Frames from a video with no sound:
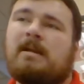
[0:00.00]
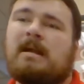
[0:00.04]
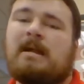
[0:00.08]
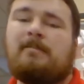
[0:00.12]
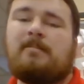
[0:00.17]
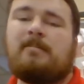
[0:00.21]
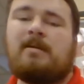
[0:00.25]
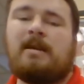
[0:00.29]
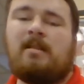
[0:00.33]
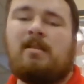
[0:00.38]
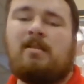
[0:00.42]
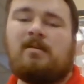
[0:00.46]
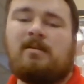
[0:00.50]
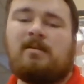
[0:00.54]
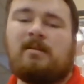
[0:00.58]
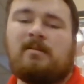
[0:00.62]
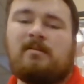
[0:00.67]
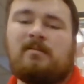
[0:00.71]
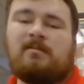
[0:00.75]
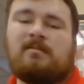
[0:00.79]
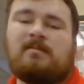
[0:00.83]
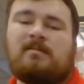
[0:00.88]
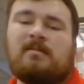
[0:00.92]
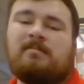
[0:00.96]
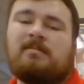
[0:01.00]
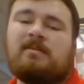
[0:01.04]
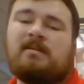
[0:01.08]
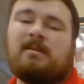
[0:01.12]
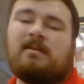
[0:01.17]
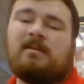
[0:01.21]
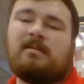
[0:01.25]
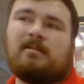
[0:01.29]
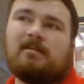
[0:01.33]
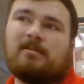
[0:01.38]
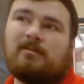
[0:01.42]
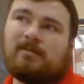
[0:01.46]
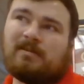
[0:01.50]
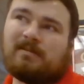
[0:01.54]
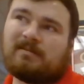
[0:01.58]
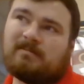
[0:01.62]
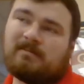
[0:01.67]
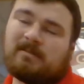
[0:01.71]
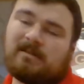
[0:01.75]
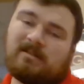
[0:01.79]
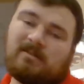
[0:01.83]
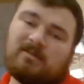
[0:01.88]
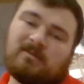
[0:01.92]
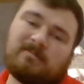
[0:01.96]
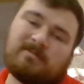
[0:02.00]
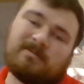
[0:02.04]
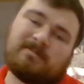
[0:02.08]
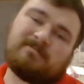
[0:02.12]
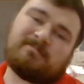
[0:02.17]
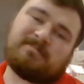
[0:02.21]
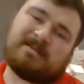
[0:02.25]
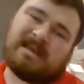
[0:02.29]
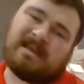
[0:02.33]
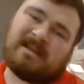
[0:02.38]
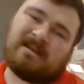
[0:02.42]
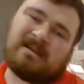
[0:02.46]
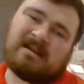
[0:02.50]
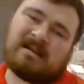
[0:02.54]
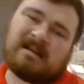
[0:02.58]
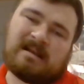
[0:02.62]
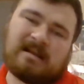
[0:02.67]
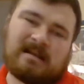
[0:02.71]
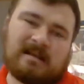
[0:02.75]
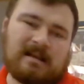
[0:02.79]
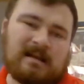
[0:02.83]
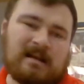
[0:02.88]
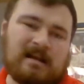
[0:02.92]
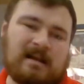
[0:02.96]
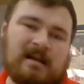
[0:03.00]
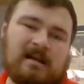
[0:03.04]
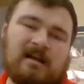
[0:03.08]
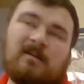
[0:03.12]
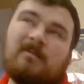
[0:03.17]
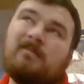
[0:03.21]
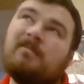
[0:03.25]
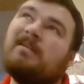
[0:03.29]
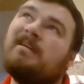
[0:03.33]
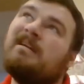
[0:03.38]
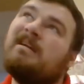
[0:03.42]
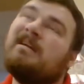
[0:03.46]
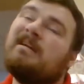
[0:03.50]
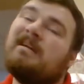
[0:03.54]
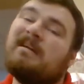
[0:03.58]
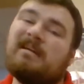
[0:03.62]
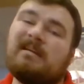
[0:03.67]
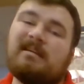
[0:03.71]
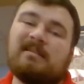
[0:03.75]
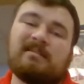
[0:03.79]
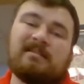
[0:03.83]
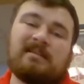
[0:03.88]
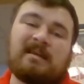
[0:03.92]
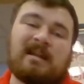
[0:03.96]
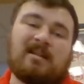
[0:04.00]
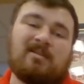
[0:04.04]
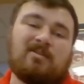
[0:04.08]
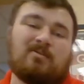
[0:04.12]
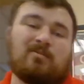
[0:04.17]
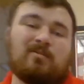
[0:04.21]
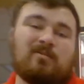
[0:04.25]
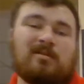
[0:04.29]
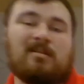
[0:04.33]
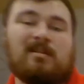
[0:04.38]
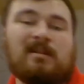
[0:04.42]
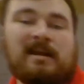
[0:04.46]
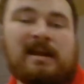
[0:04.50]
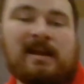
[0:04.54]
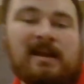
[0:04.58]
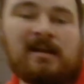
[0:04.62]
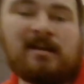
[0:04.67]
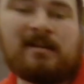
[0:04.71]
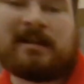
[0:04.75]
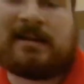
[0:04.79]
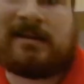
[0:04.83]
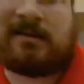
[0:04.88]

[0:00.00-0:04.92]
I might look into doing something a little bit better. It's got a little glare that I